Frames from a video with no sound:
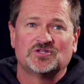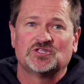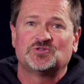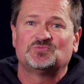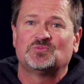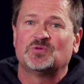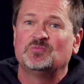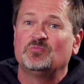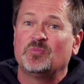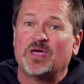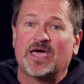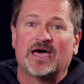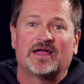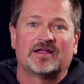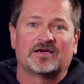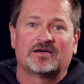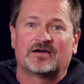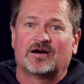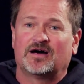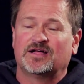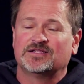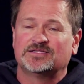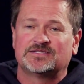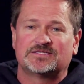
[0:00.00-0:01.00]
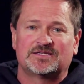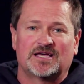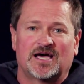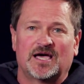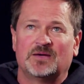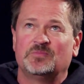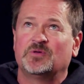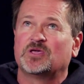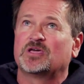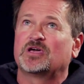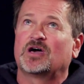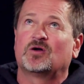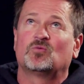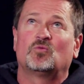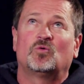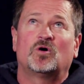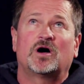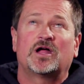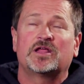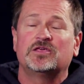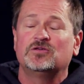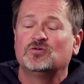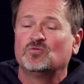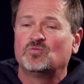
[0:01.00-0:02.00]
just been mad at God's timing? God,
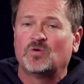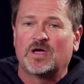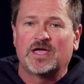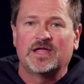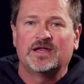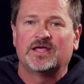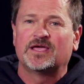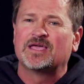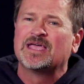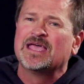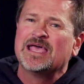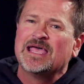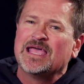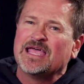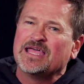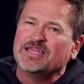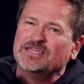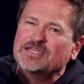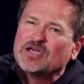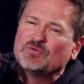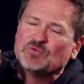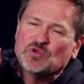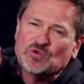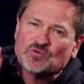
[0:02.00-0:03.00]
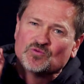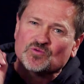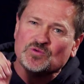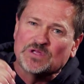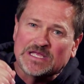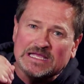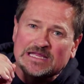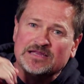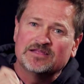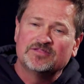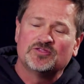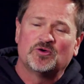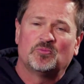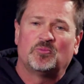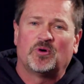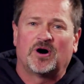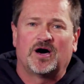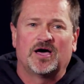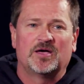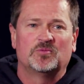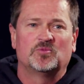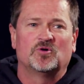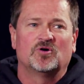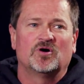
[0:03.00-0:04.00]
why are you waiting? And yet we read in the
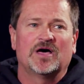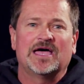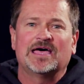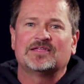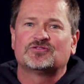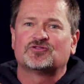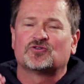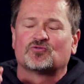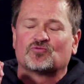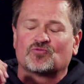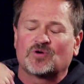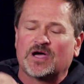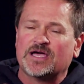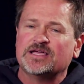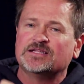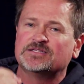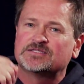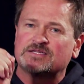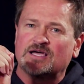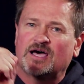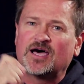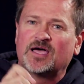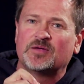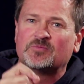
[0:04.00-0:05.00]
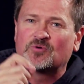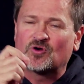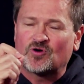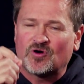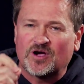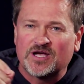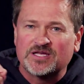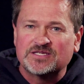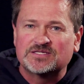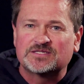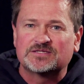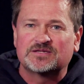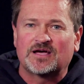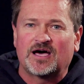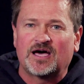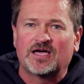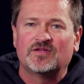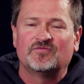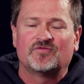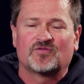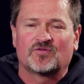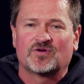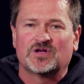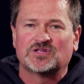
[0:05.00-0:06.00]
Bible, at the right time, Christ
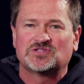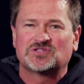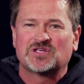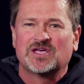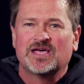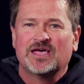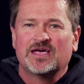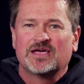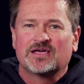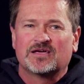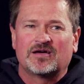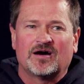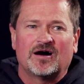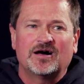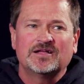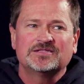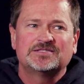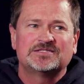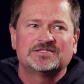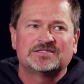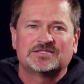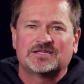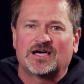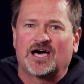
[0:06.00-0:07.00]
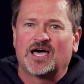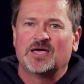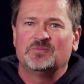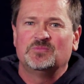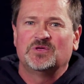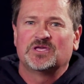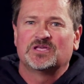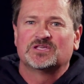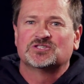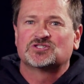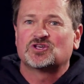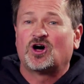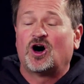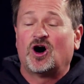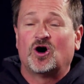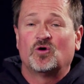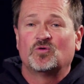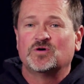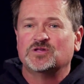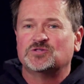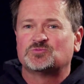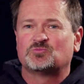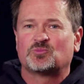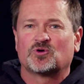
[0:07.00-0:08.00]
died for us. God's timing is
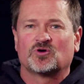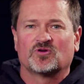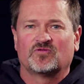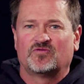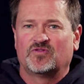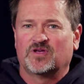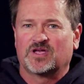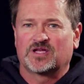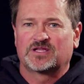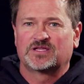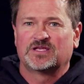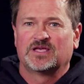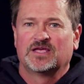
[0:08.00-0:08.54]
always perfect.